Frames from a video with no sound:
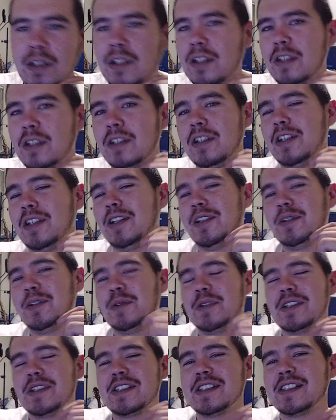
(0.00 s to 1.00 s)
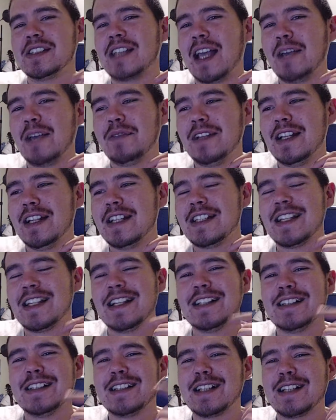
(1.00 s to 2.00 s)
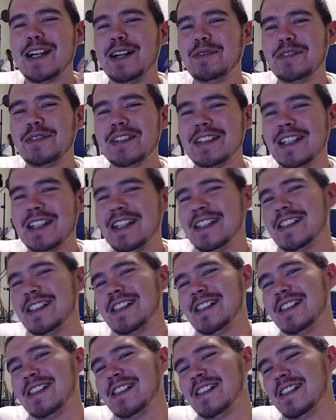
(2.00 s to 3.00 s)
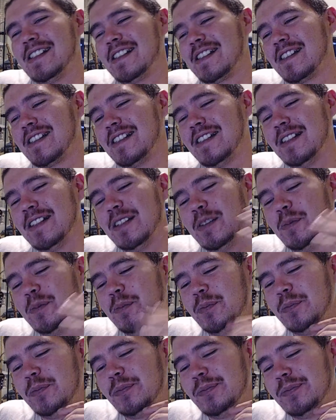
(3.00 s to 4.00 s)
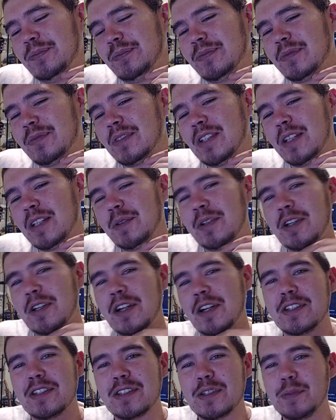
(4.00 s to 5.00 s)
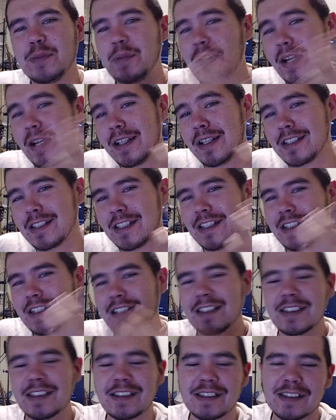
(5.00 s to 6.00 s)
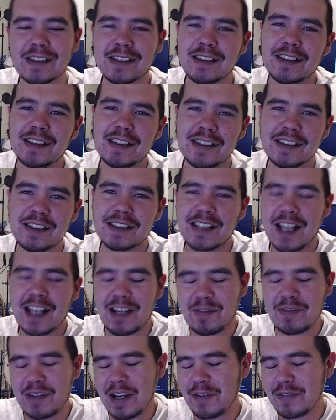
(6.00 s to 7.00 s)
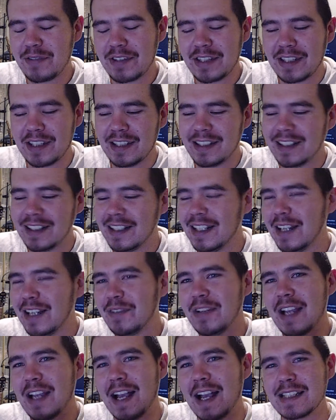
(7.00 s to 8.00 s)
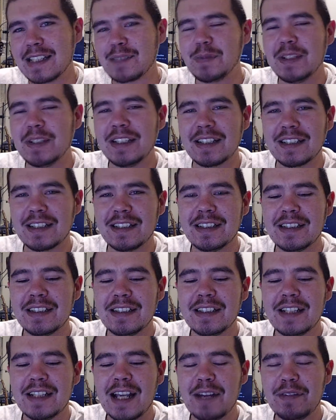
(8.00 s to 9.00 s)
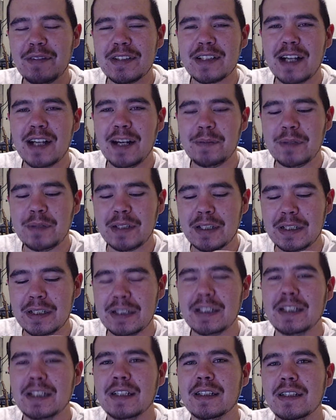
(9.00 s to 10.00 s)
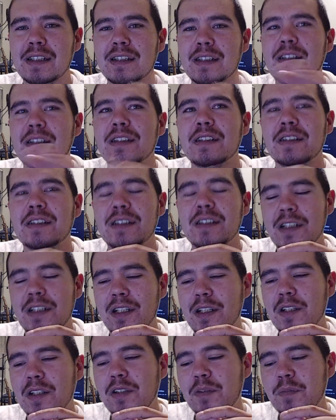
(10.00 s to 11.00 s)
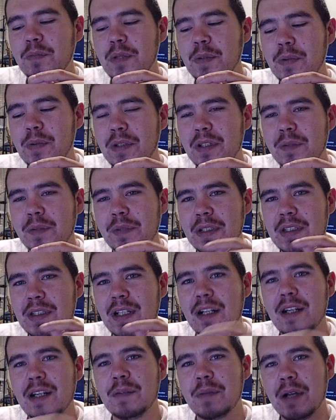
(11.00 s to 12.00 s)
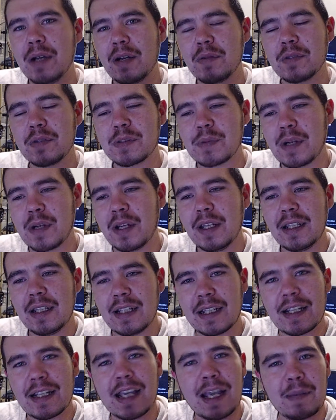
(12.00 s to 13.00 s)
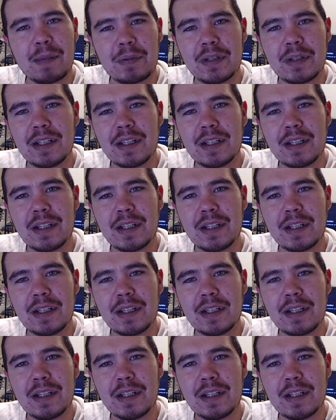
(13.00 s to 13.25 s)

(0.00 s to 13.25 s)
We're just having intense conversations in regards to politics, just everything, every aspect, every topic you think people could be talking about was probably like happening